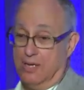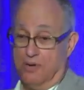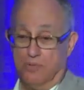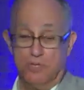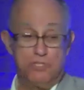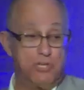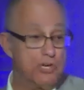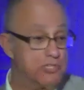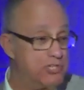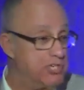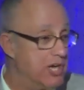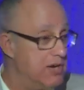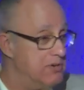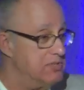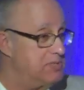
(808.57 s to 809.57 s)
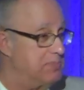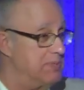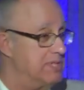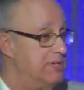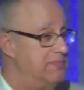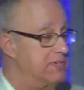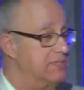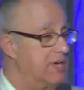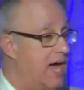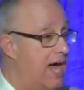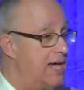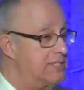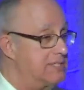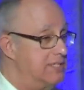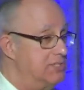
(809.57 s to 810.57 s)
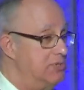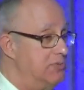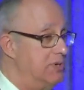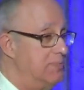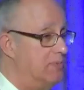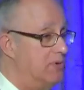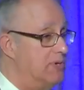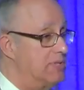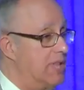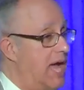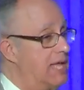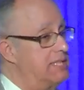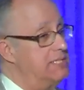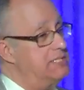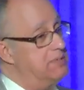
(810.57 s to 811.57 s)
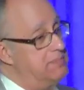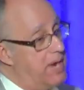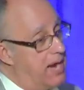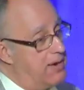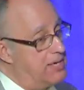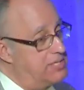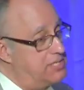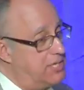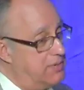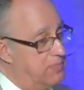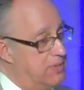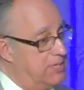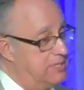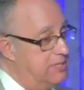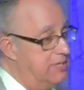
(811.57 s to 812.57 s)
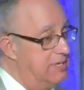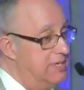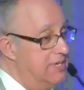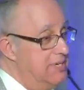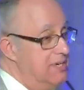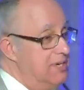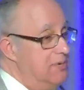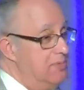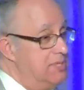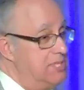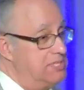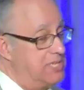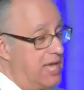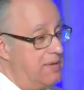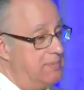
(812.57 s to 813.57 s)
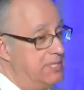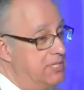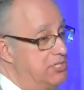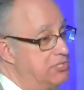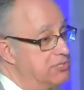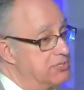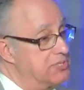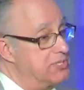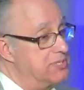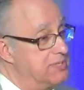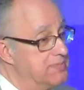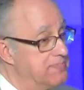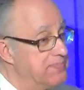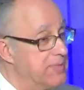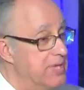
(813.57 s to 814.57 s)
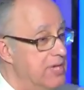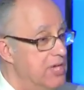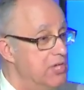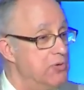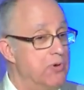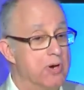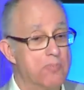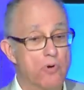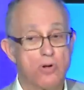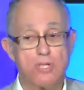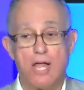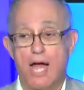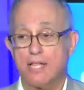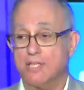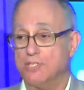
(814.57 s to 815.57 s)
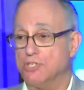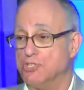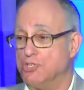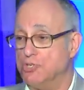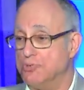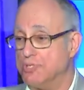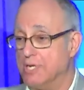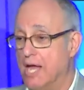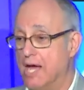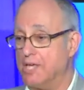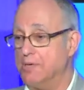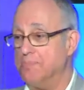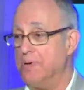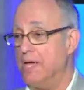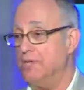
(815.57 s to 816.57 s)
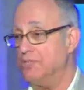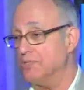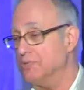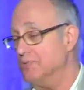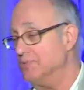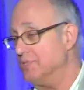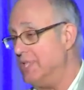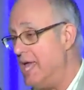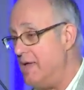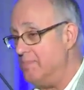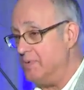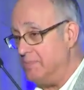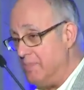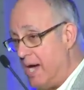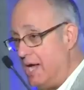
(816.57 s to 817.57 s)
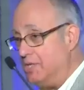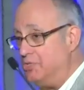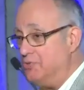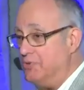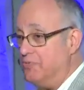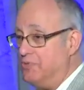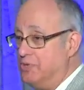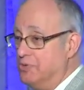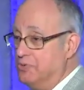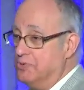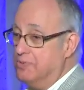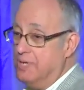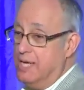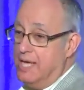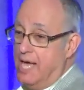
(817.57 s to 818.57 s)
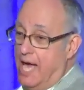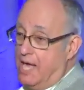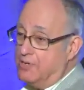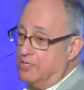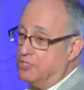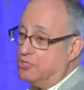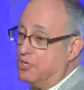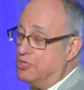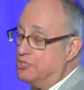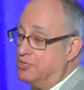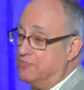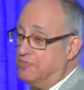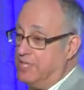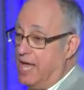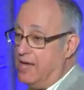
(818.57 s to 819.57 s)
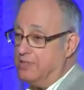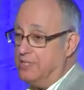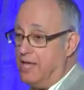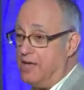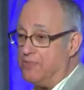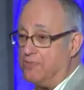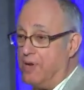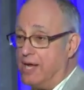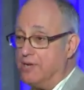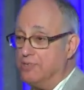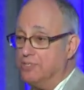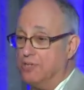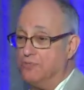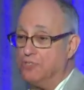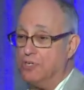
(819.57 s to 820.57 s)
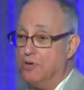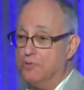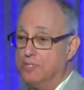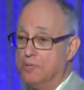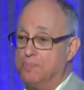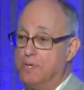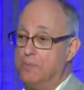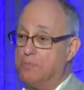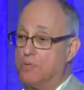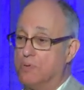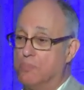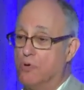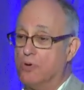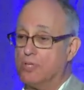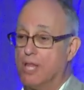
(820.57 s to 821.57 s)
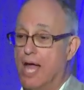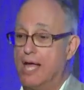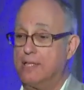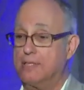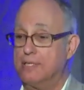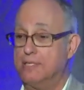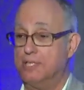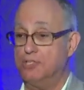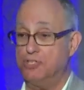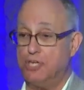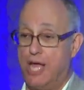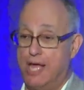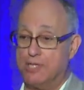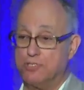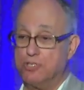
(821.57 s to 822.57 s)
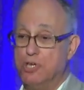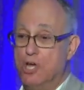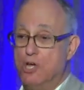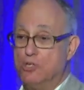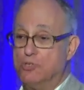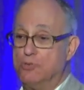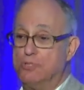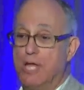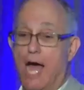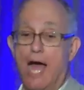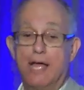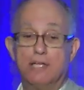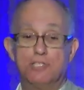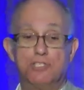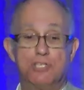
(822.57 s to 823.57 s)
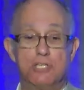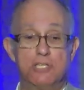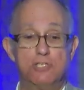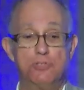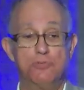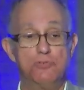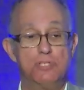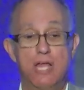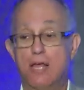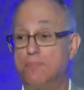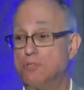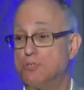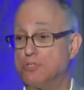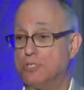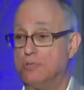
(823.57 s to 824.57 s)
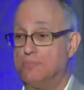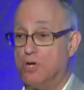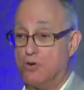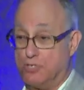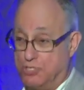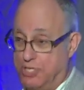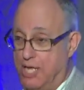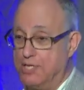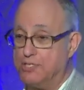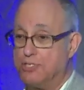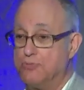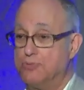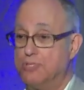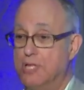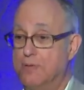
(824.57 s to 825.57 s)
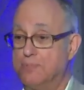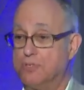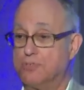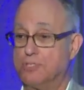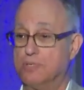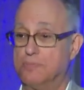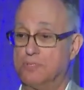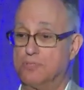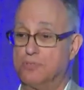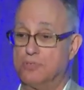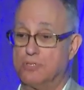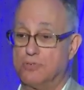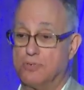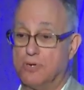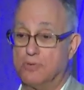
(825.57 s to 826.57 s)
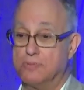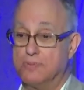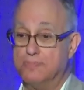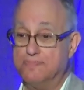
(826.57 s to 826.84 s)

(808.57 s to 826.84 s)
Research shows, believe it or not, that you are more likely to marry someone with the same initials. You are more likely to choose an occupation whose name reminds you of you, and the search of dead death records have shown that people are more likely than chance to die in cities whose names are similar, or states whose names are similar to their own.